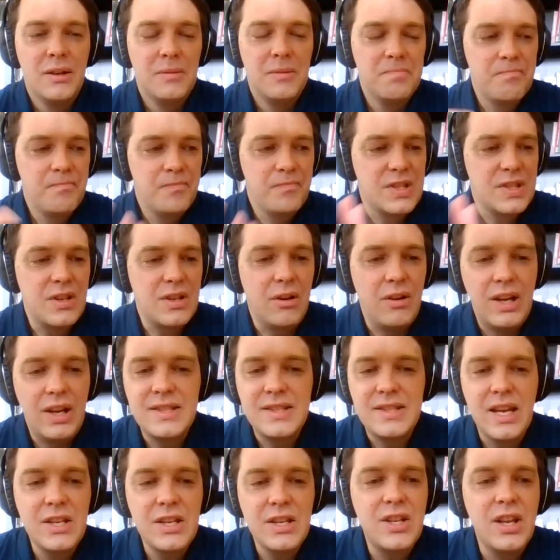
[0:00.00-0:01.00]
So
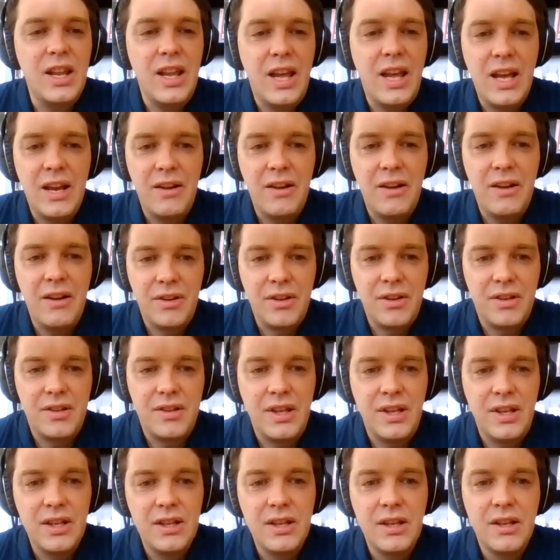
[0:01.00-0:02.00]
essentially
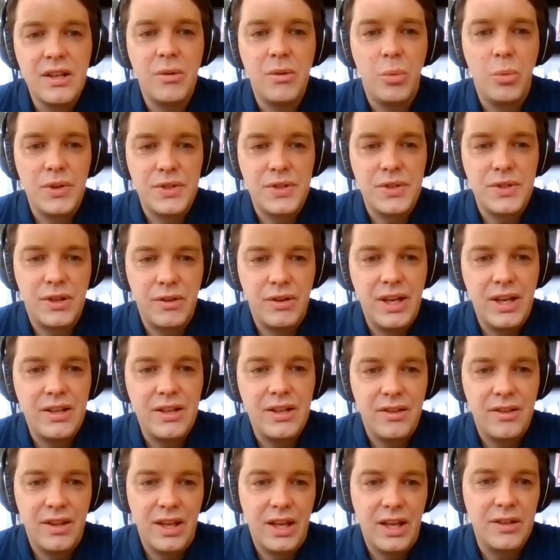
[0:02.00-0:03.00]
everything was created
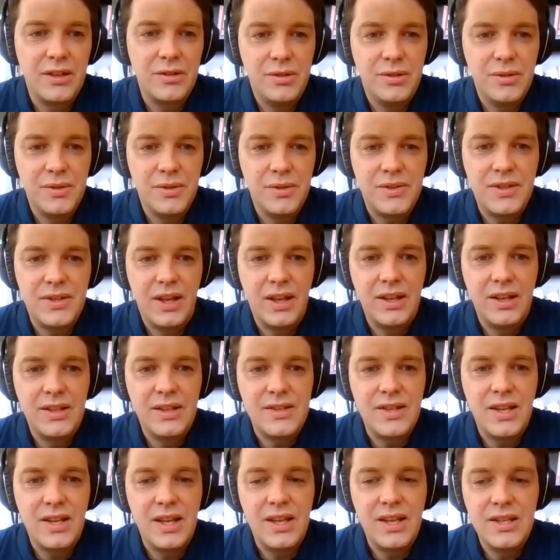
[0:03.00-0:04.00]
there to do
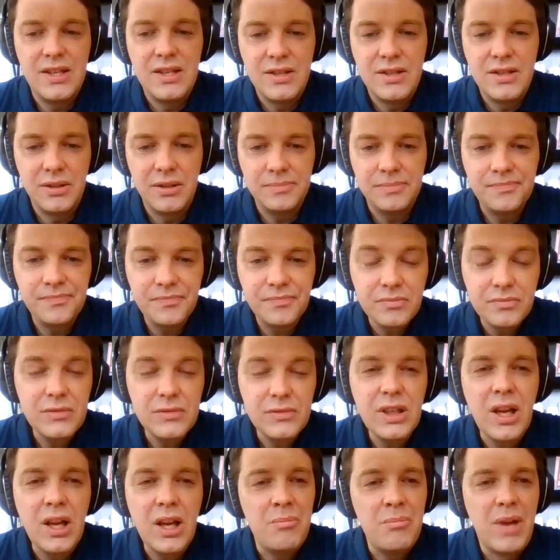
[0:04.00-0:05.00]
science. And
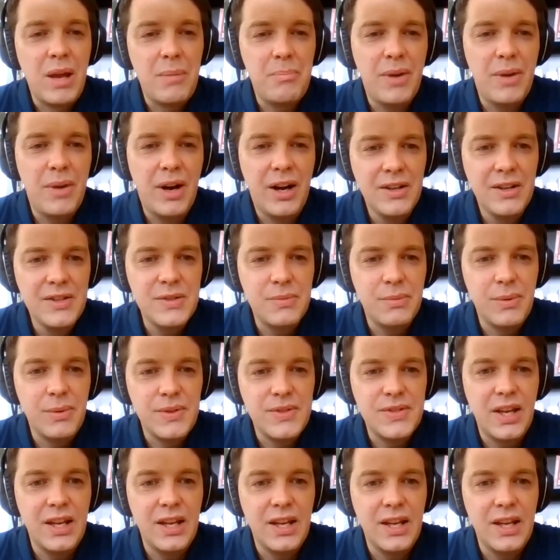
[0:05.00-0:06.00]
my parents were
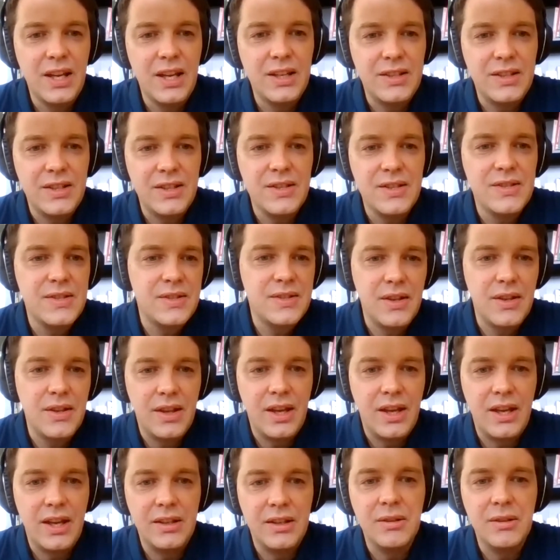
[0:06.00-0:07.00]
scientists. They